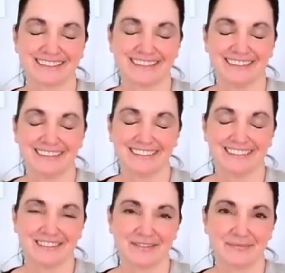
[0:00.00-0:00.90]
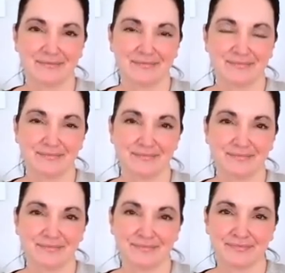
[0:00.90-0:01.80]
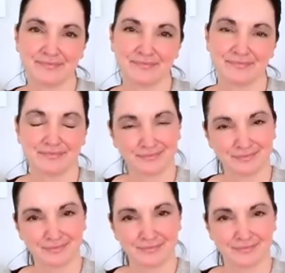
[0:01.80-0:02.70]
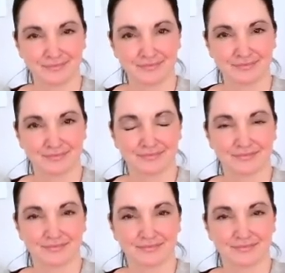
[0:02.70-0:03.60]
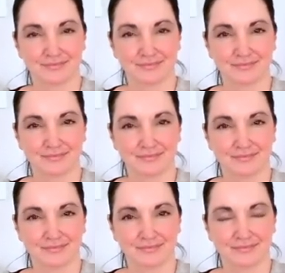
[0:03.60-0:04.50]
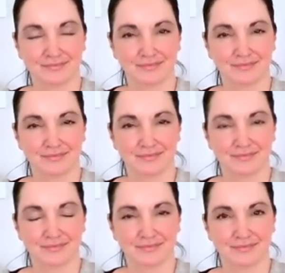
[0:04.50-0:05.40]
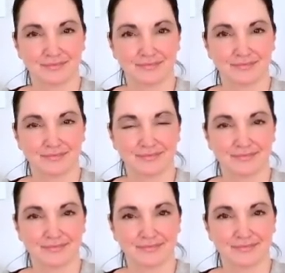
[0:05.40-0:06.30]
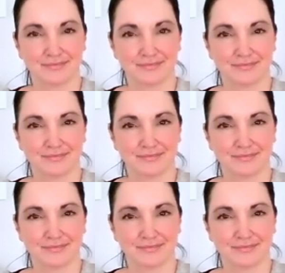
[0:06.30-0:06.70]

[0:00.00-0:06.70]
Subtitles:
(not speaking)